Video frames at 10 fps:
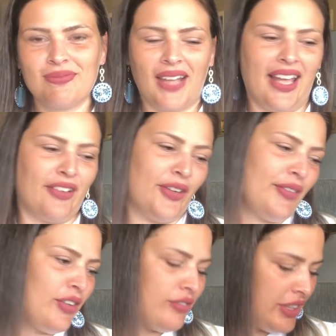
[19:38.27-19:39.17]
I don't know,
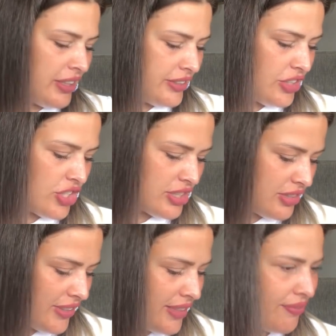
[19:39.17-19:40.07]
hopefully you got the gist of
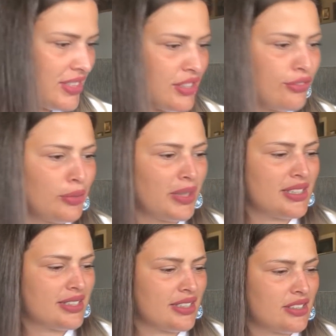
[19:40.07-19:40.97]
it. This is for my
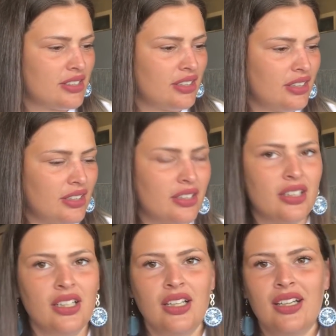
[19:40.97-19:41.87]
sister,
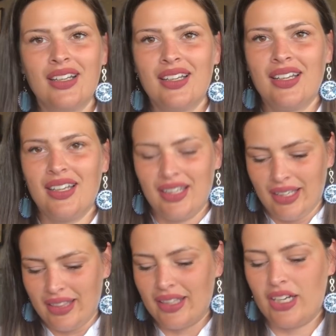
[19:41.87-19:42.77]

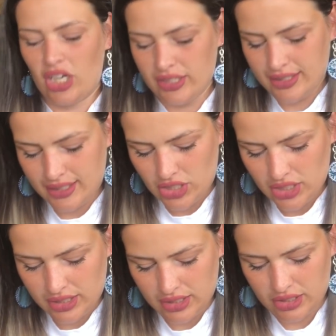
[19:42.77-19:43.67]
the non-stitchy
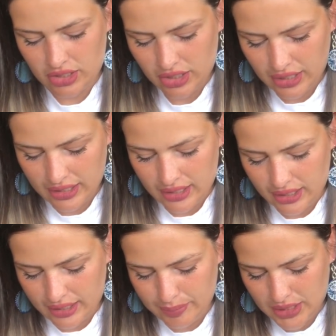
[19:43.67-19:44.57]
sister, and
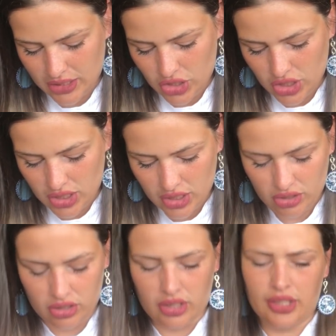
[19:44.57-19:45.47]
I'm stitching it
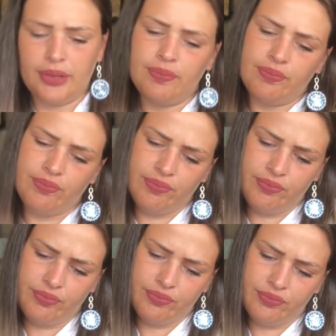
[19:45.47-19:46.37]
on
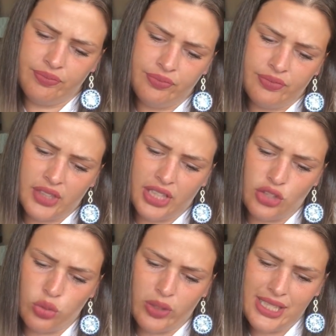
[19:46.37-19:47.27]
a
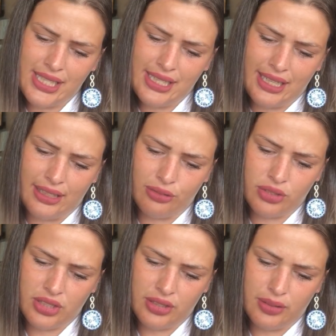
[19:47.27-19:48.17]
20
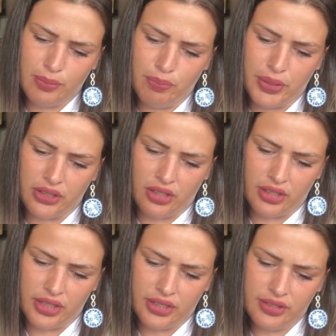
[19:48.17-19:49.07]
count
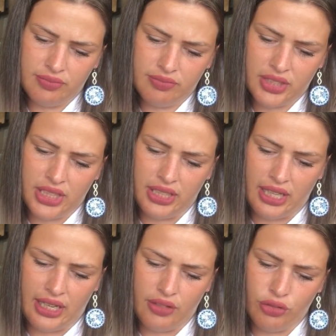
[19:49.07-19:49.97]
Belana in
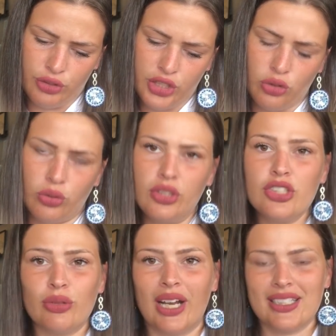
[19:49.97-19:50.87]
ivory gold,
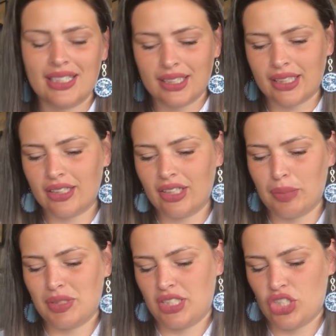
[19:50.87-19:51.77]
so it has the glitter, and I'm
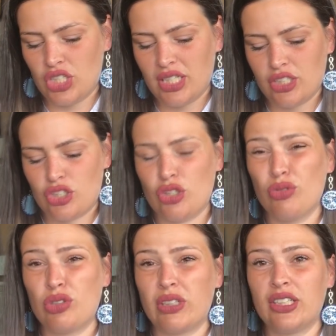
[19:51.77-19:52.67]
stitching it 2
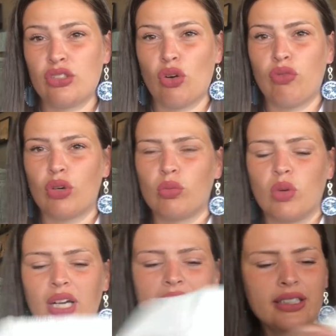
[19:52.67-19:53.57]
strands over
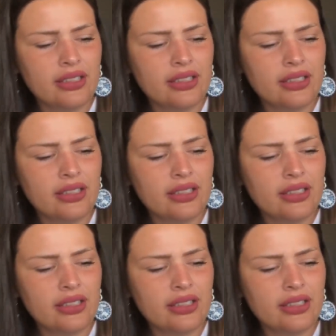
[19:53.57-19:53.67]
1.